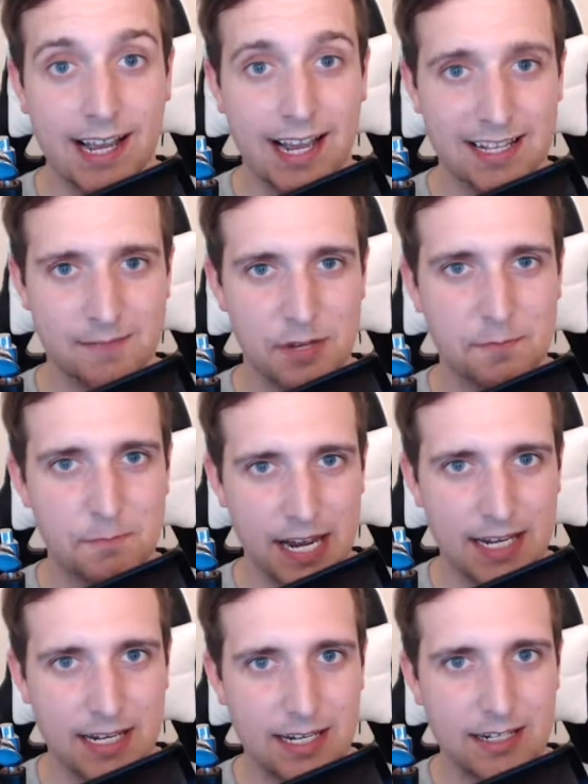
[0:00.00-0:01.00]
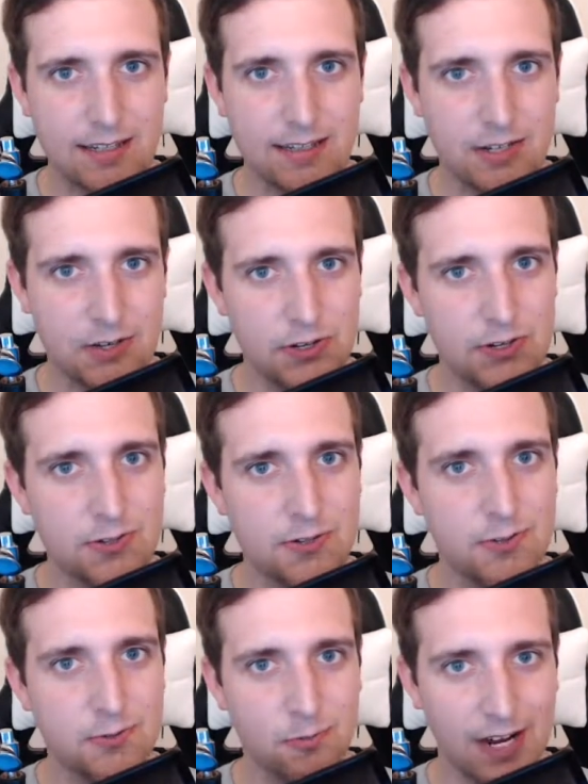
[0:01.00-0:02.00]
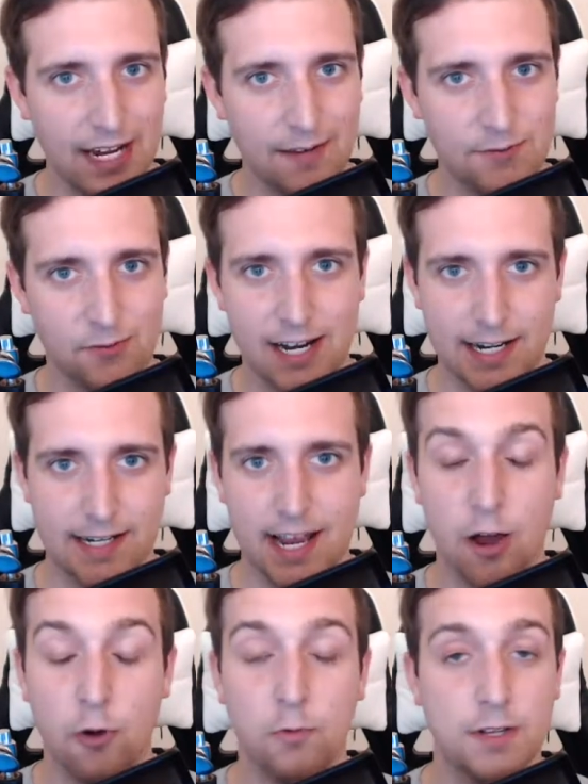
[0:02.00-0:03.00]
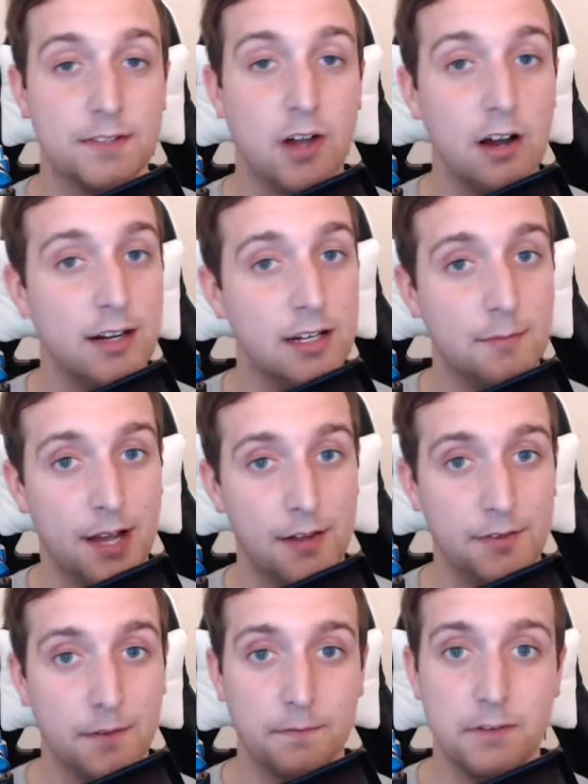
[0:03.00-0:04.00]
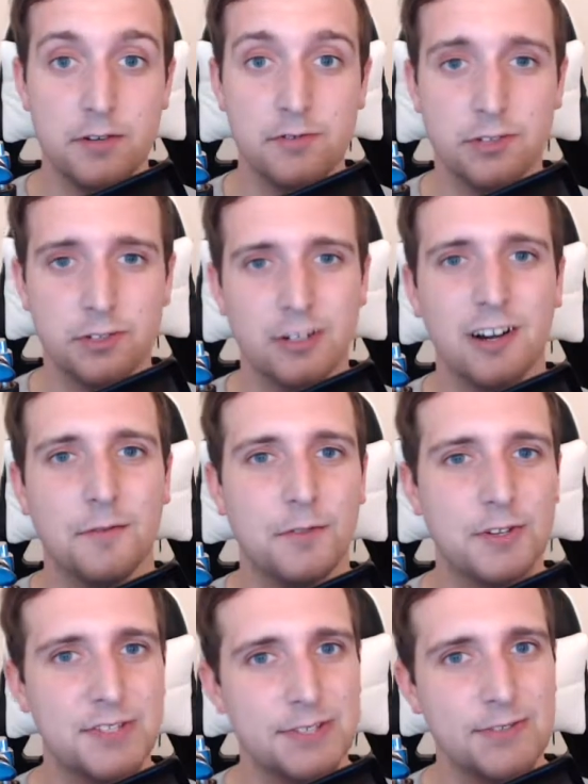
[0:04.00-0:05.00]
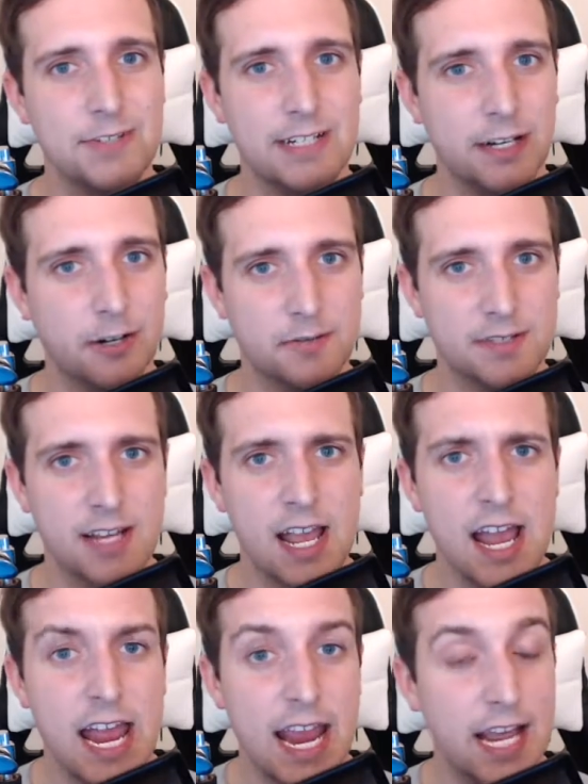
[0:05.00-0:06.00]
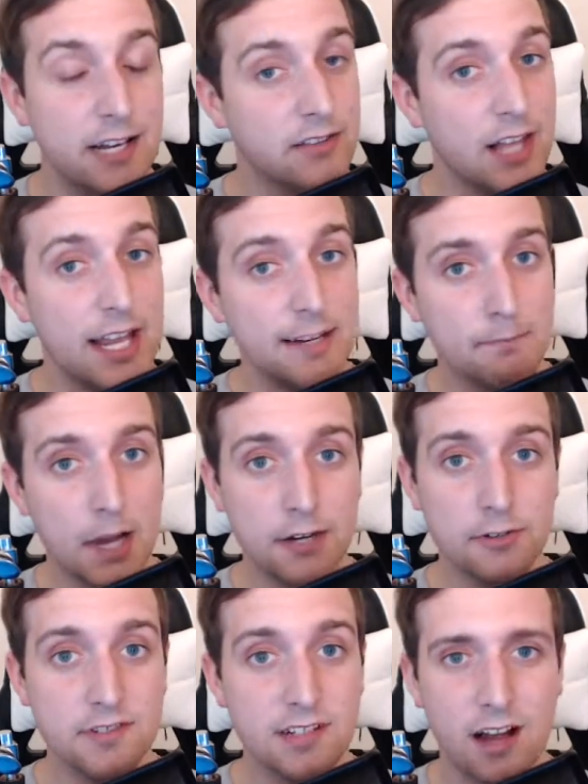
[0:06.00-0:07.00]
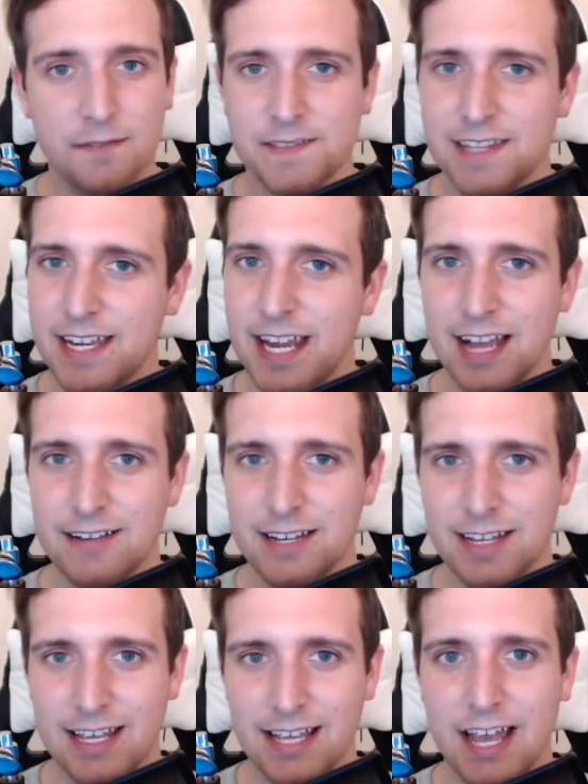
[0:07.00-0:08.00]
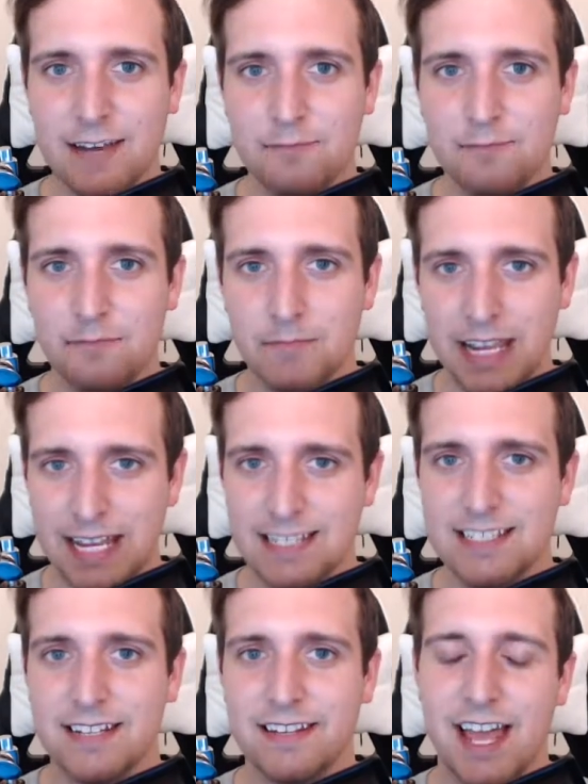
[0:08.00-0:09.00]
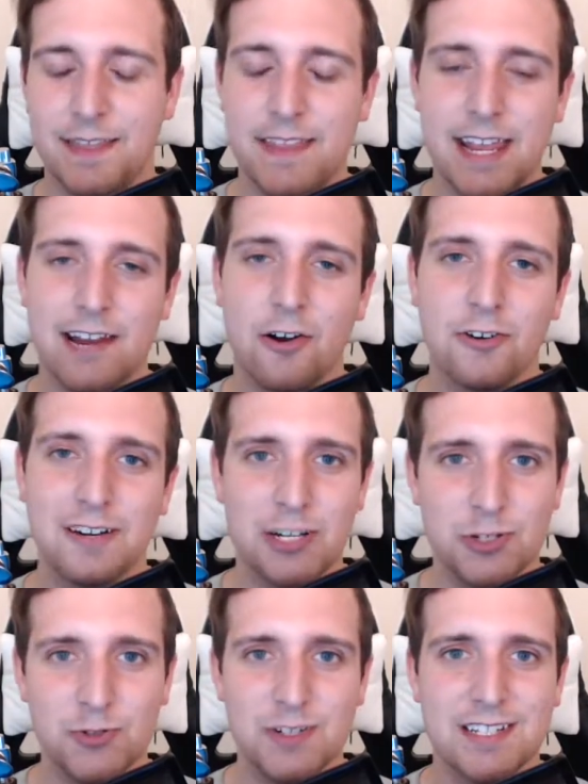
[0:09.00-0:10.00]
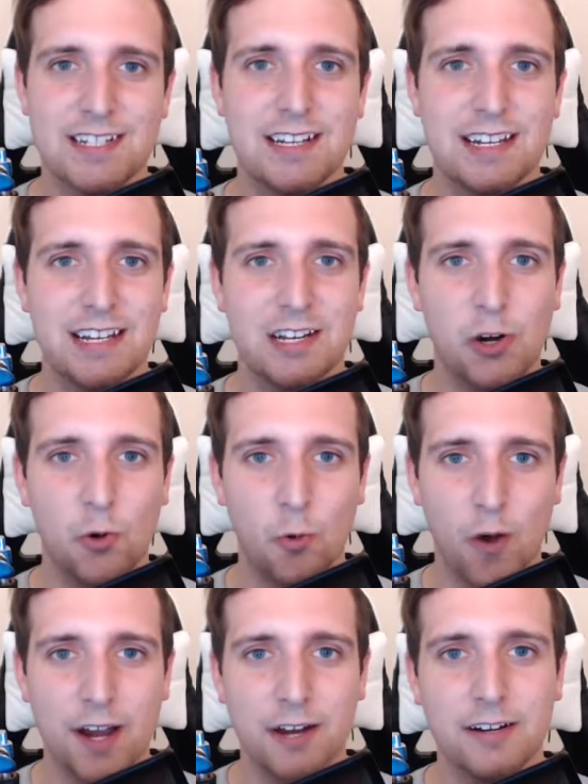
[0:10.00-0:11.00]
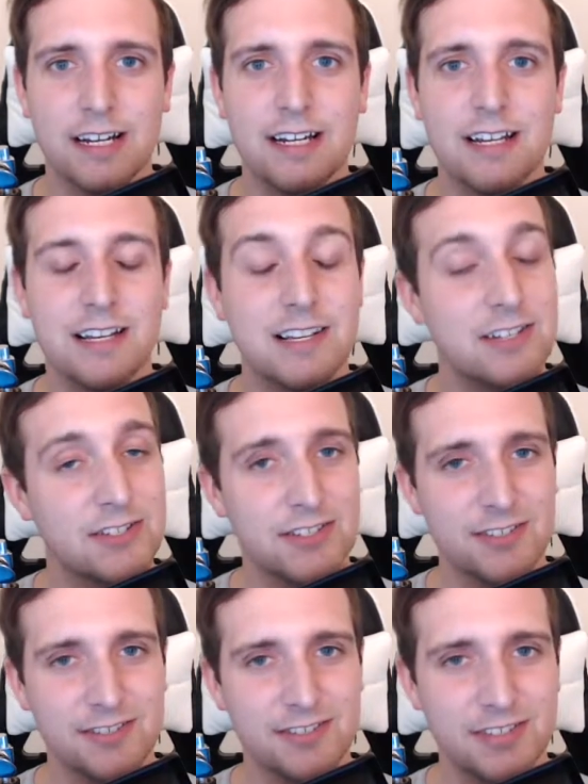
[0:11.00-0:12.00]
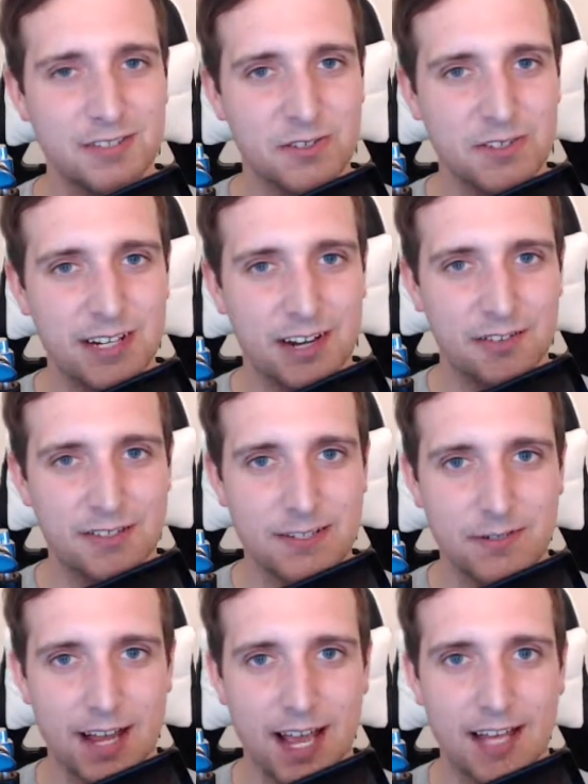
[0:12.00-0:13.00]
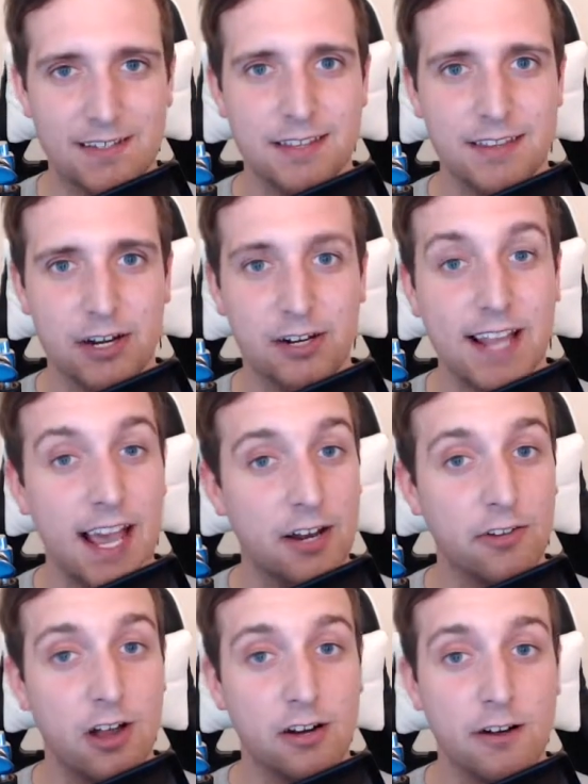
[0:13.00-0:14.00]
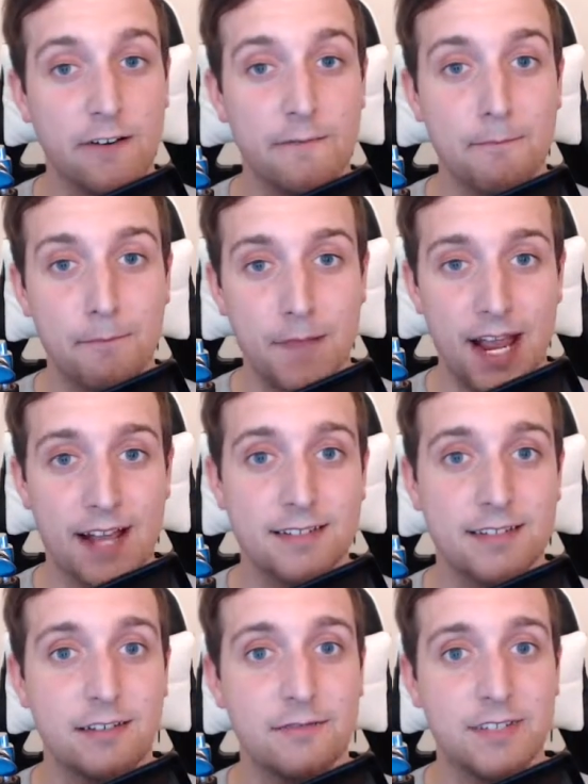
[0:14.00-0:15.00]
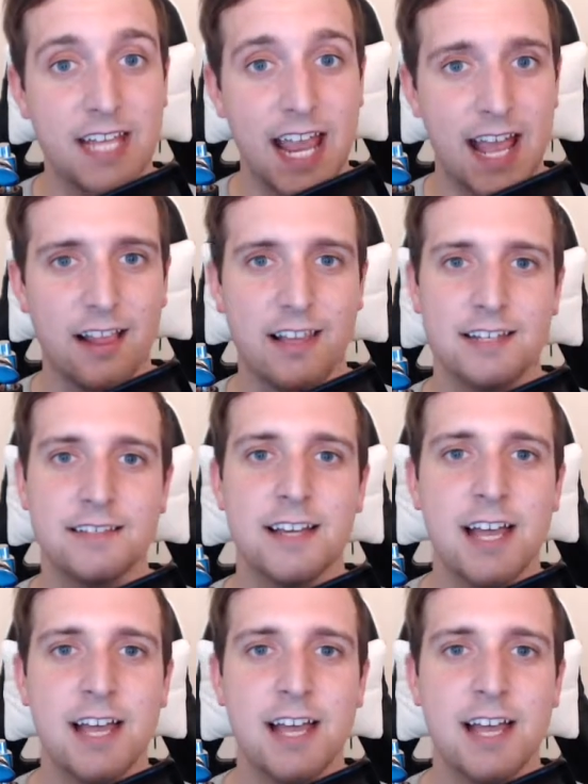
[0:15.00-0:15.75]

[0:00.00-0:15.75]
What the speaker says: has been making the news waves right now with talking about the future of their studios. And like Microsoft, they had hinted that they are interested in acquiring certain studios to add to their catalog of massive talent.